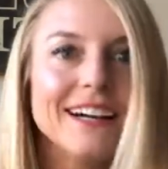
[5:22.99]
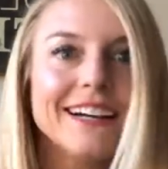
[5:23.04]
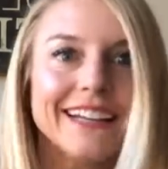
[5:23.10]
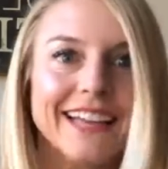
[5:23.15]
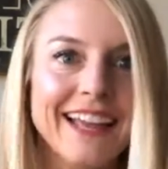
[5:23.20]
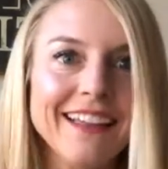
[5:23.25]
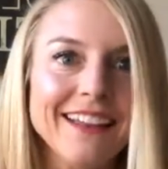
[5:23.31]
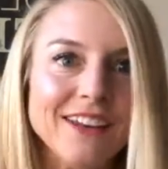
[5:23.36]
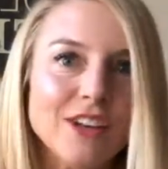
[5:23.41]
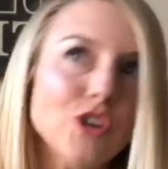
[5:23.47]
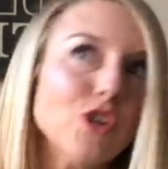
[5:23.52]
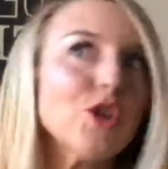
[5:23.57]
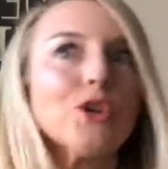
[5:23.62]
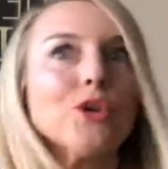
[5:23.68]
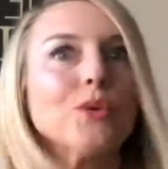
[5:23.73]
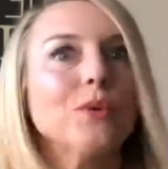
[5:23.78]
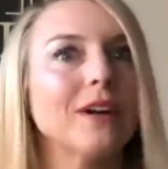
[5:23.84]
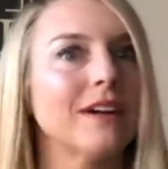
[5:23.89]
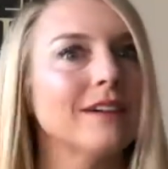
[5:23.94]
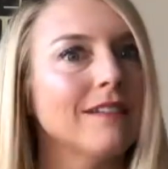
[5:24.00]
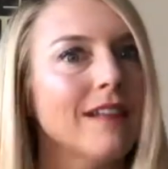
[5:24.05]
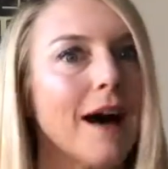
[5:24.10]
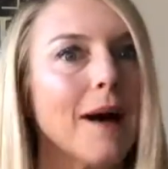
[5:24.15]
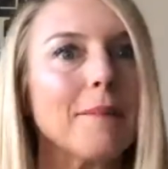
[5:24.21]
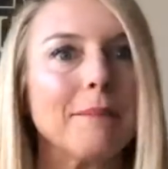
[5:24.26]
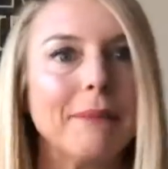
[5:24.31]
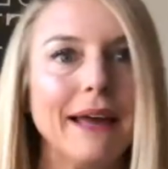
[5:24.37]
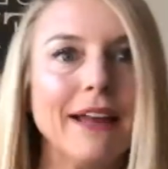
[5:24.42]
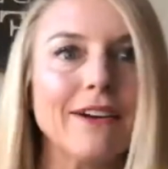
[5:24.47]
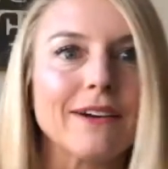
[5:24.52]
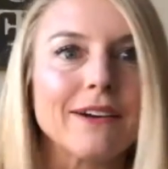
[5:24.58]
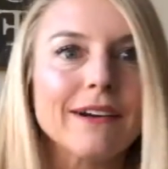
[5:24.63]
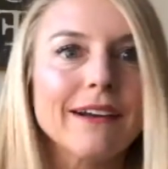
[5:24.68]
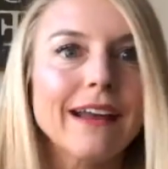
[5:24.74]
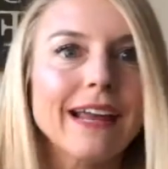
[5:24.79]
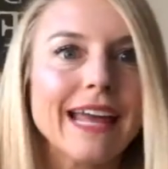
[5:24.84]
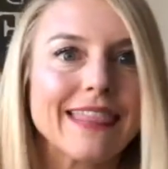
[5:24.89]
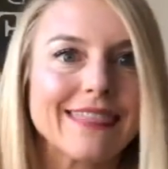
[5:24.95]
Again, you're doing a lot
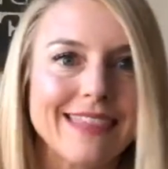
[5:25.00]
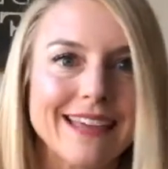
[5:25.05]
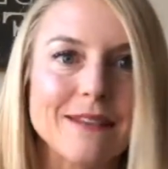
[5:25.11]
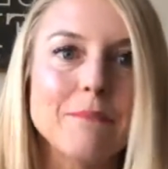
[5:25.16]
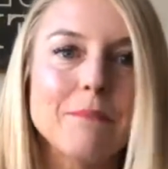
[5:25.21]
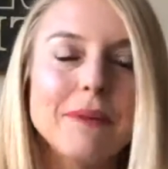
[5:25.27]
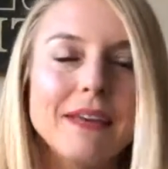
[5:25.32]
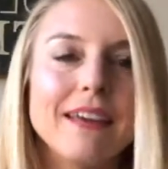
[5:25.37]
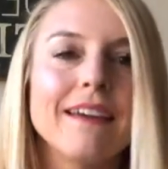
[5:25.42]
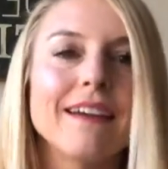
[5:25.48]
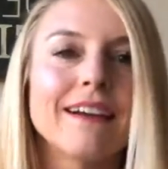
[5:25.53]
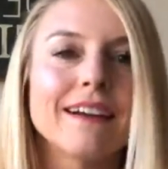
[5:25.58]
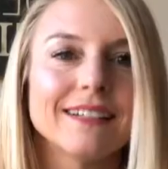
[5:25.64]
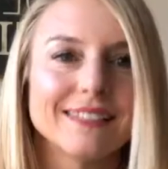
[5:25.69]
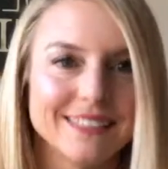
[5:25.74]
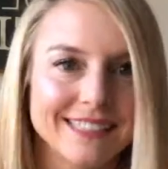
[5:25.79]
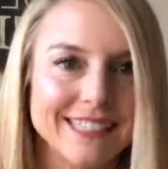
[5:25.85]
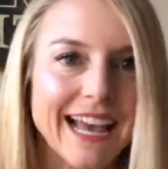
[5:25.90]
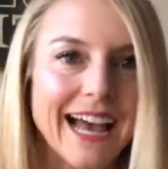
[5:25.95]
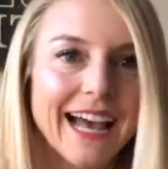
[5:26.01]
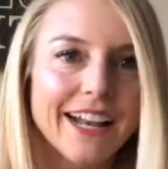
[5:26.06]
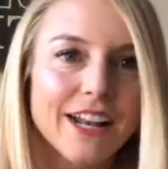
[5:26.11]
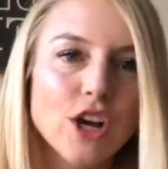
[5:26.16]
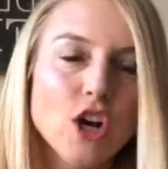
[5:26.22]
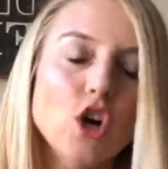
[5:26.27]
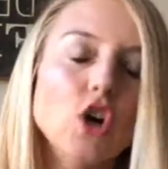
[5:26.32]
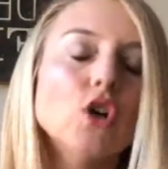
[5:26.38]
better than being dead.